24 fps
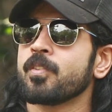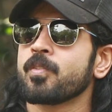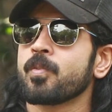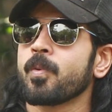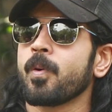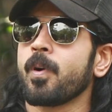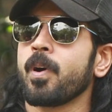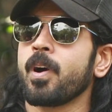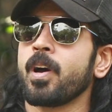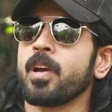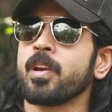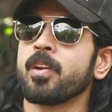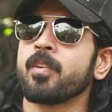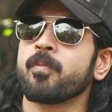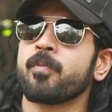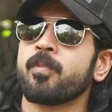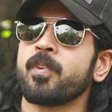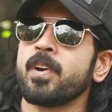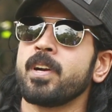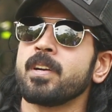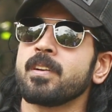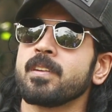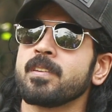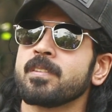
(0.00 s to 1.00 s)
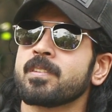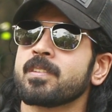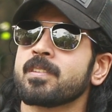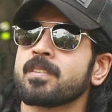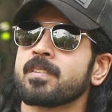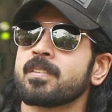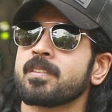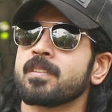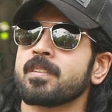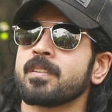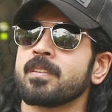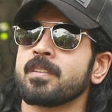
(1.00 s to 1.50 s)
So I felt
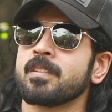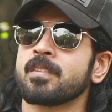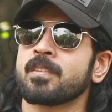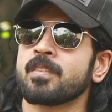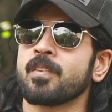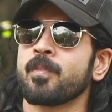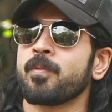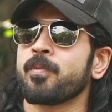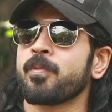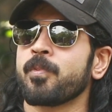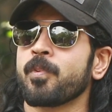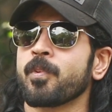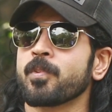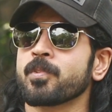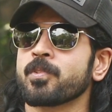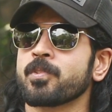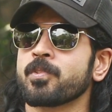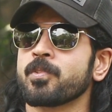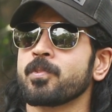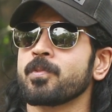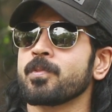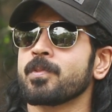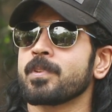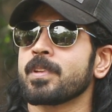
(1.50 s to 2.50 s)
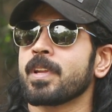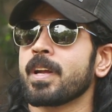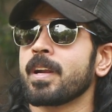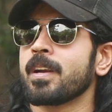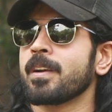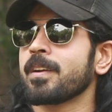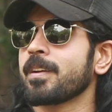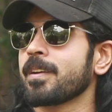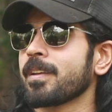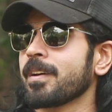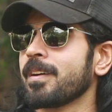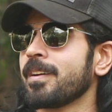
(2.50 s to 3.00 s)
it's it's a fortune
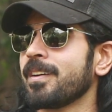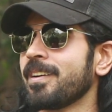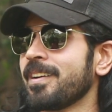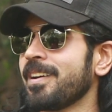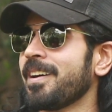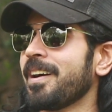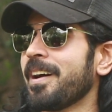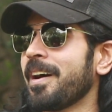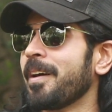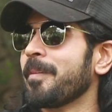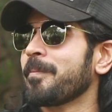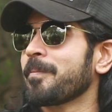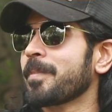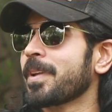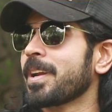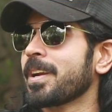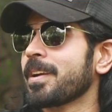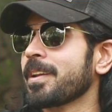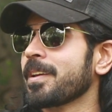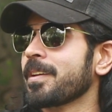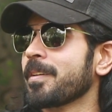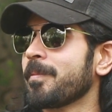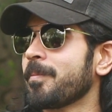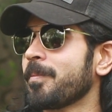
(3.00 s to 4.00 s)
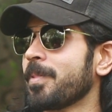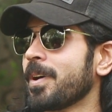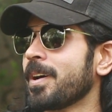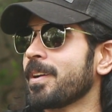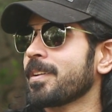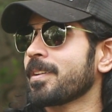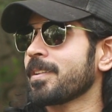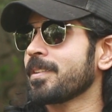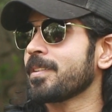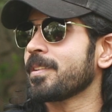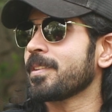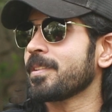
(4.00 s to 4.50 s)
that uh, I'm getting a
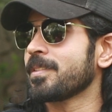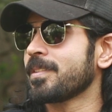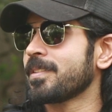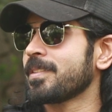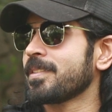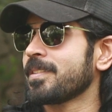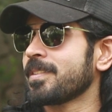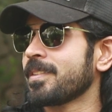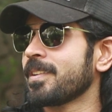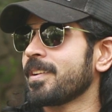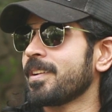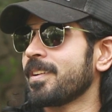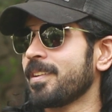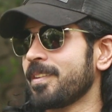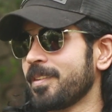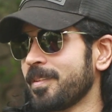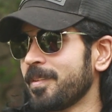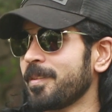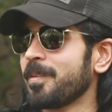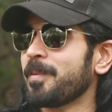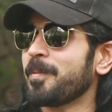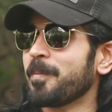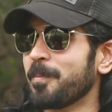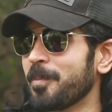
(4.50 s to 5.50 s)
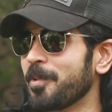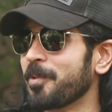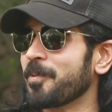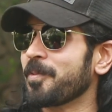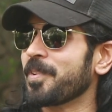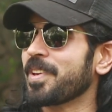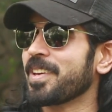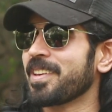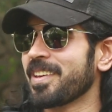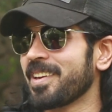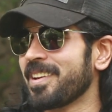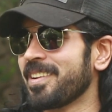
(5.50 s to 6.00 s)
part in this uh,
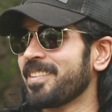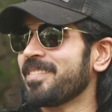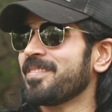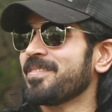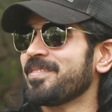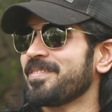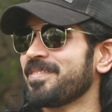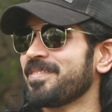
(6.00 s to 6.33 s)
movie. Yeah.